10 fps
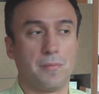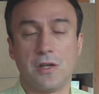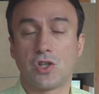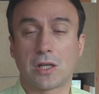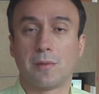
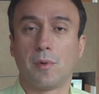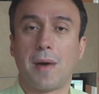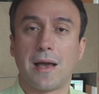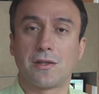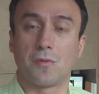injectable
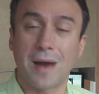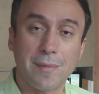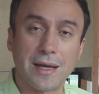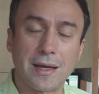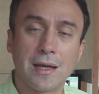
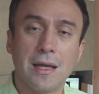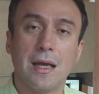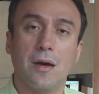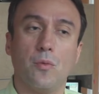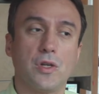bioceramic,
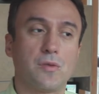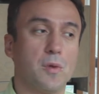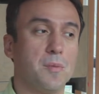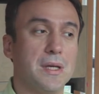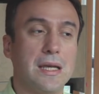which
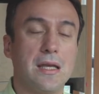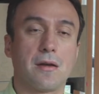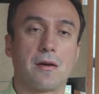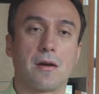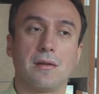would be
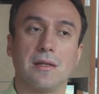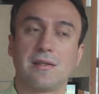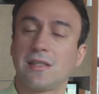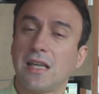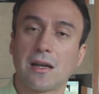either the
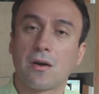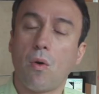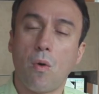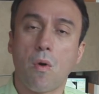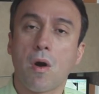sealer
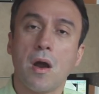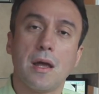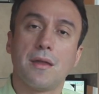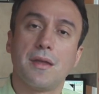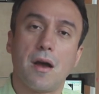or
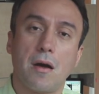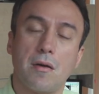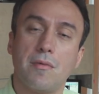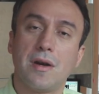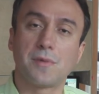the
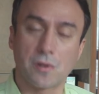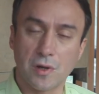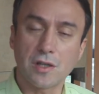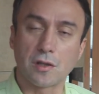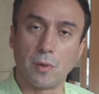RRM
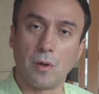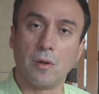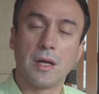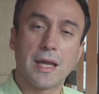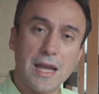
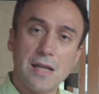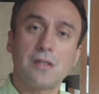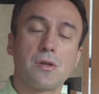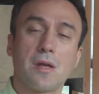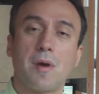syringeable,
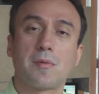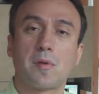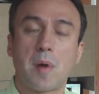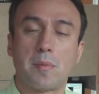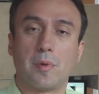into the
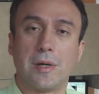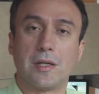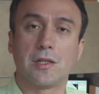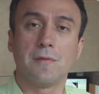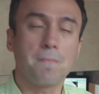retro
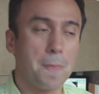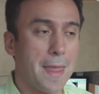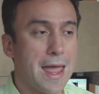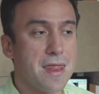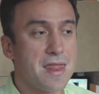preparation.
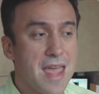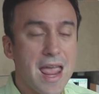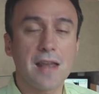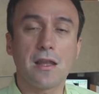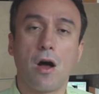And
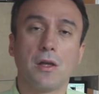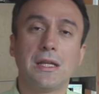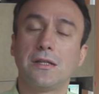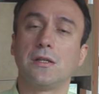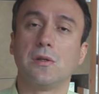then all
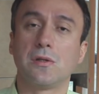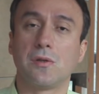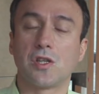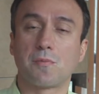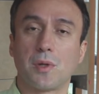you need to do is
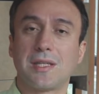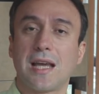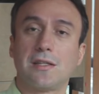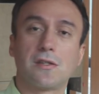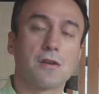to just
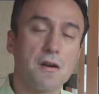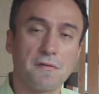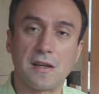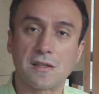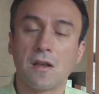protect the
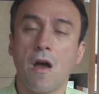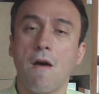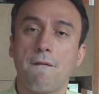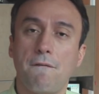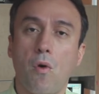surface
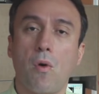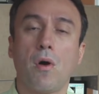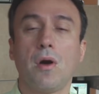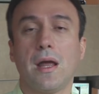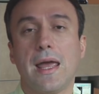
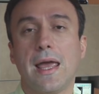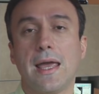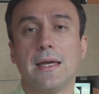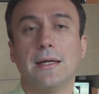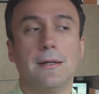for
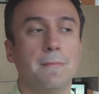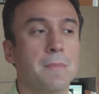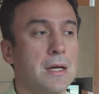for